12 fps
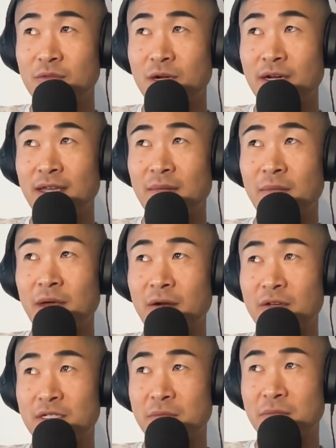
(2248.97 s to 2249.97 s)
want to get
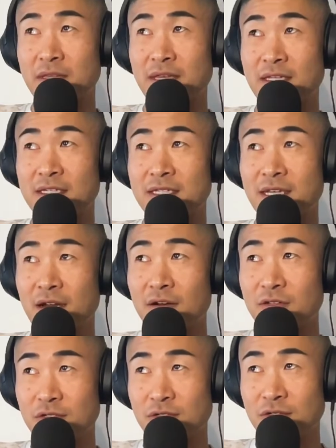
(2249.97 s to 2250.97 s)
better at something that
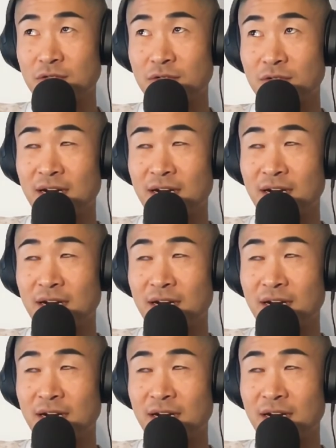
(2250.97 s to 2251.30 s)
scares you.